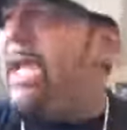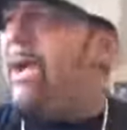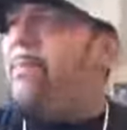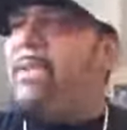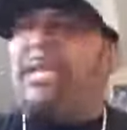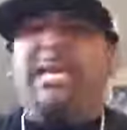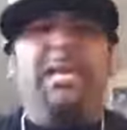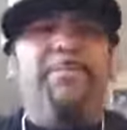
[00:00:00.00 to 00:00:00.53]
I
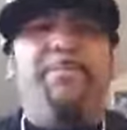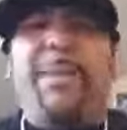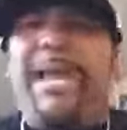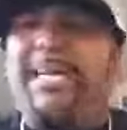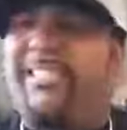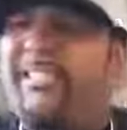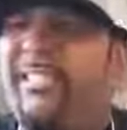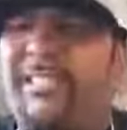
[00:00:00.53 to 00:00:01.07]
mean, he
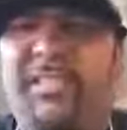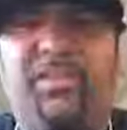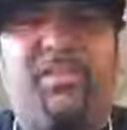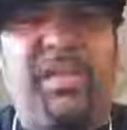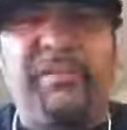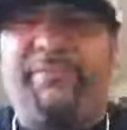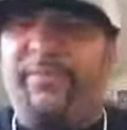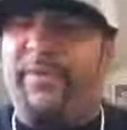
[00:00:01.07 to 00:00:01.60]
mastered the
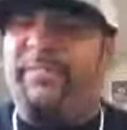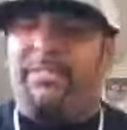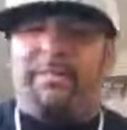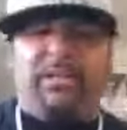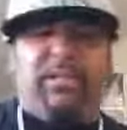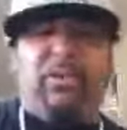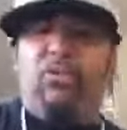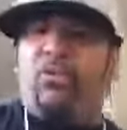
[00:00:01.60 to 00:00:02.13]
defense. I
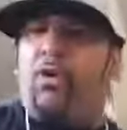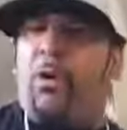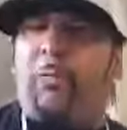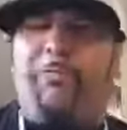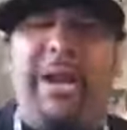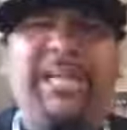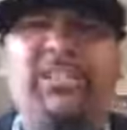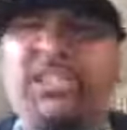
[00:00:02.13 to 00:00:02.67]
mean, he'll go
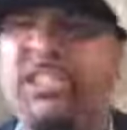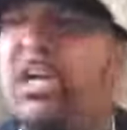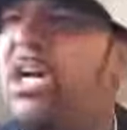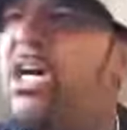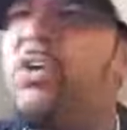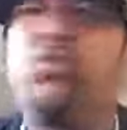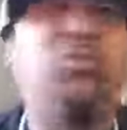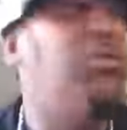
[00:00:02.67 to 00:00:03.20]
up right to the
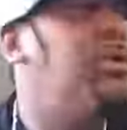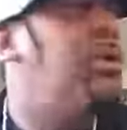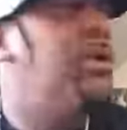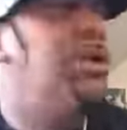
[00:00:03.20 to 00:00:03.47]
huddle.